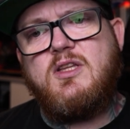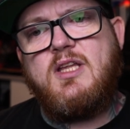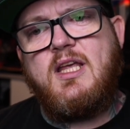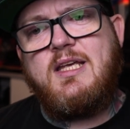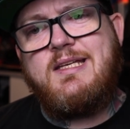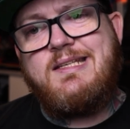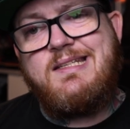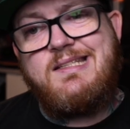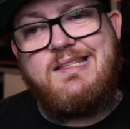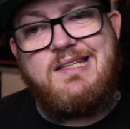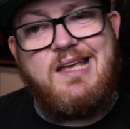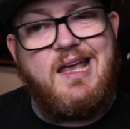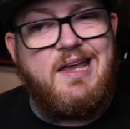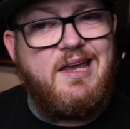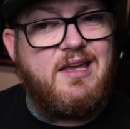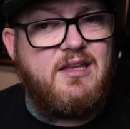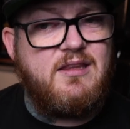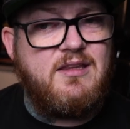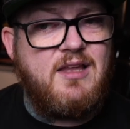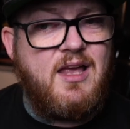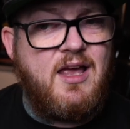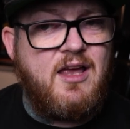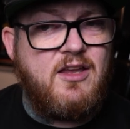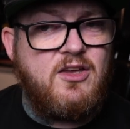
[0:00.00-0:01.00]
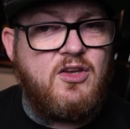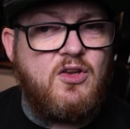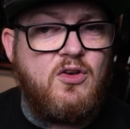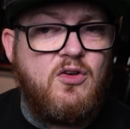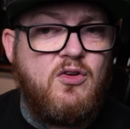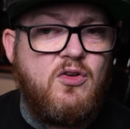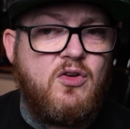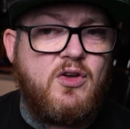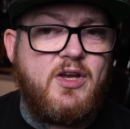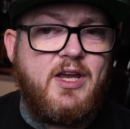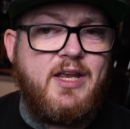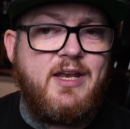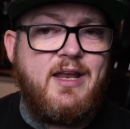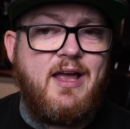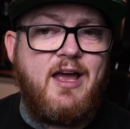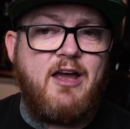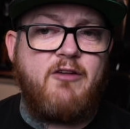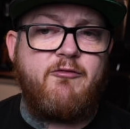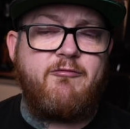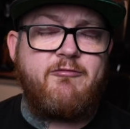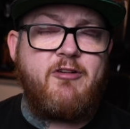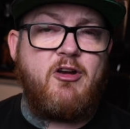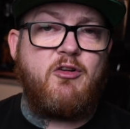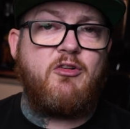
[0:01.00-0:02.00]
saying that you're looking at
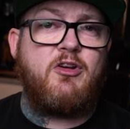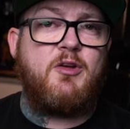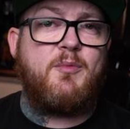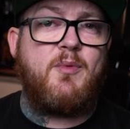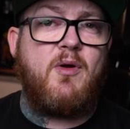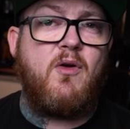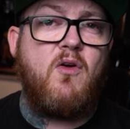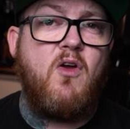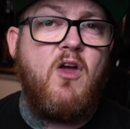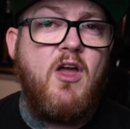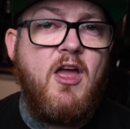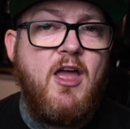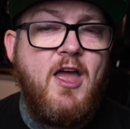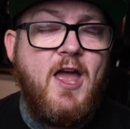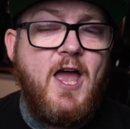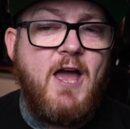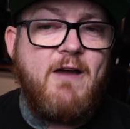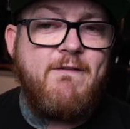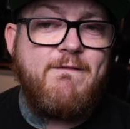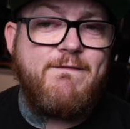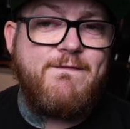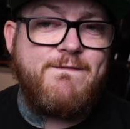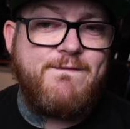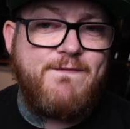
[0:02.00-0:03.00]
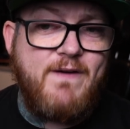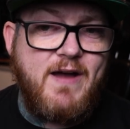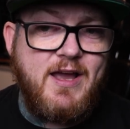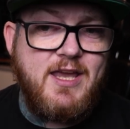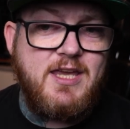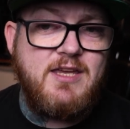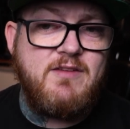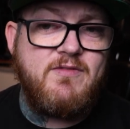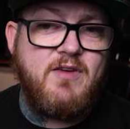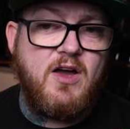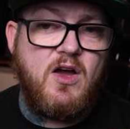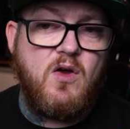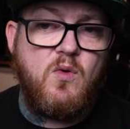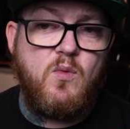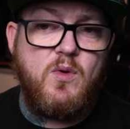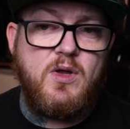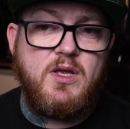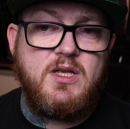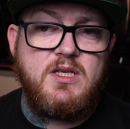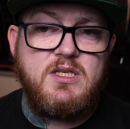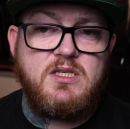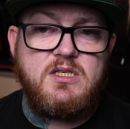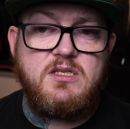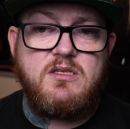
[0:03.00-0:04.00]
around about 5
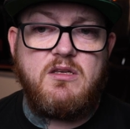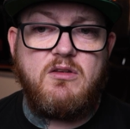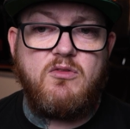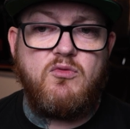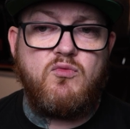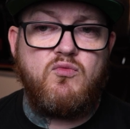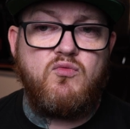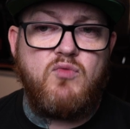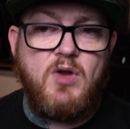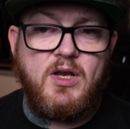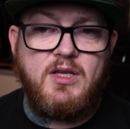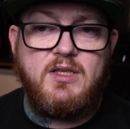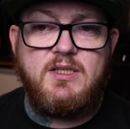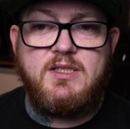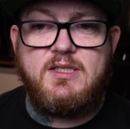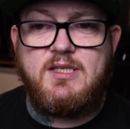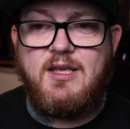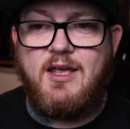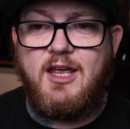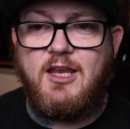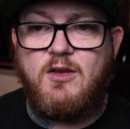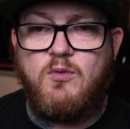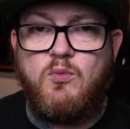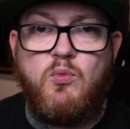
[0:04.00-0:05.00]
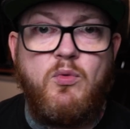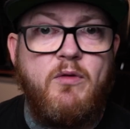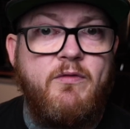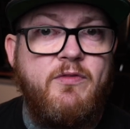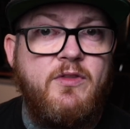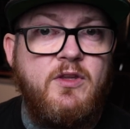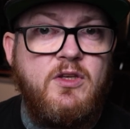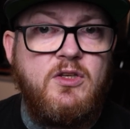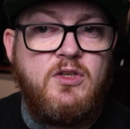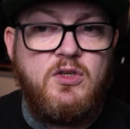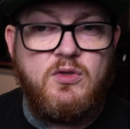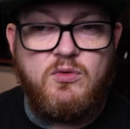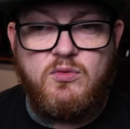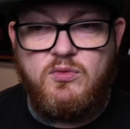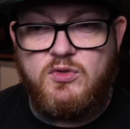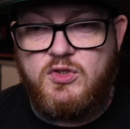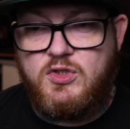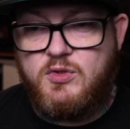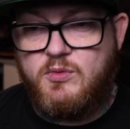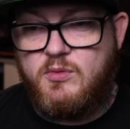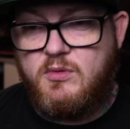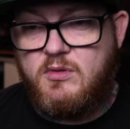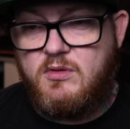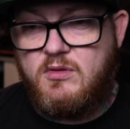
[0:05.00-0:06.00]
hours runtime with the
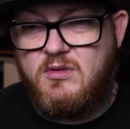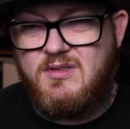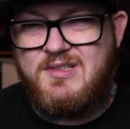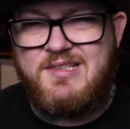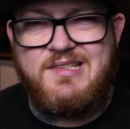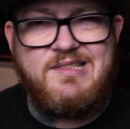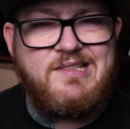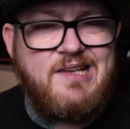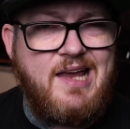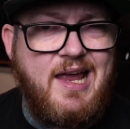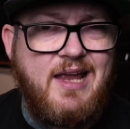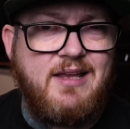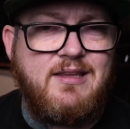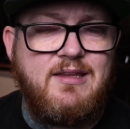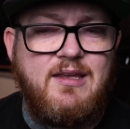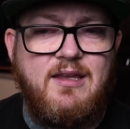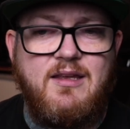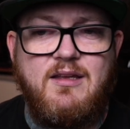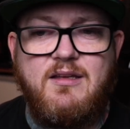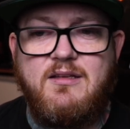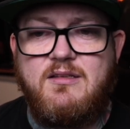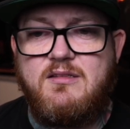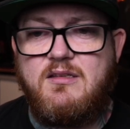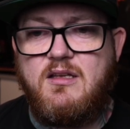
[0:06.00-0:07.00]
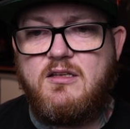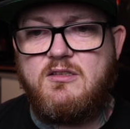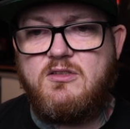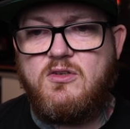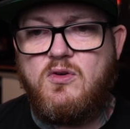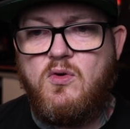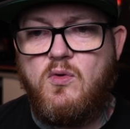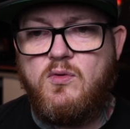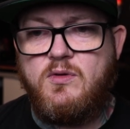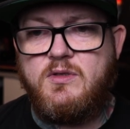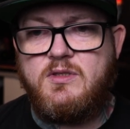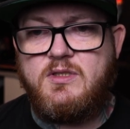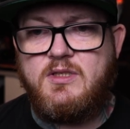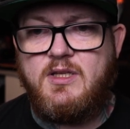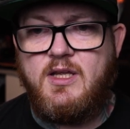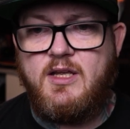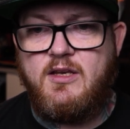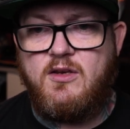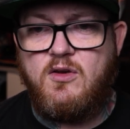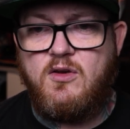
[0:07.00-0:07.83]
usual settings. That's according to their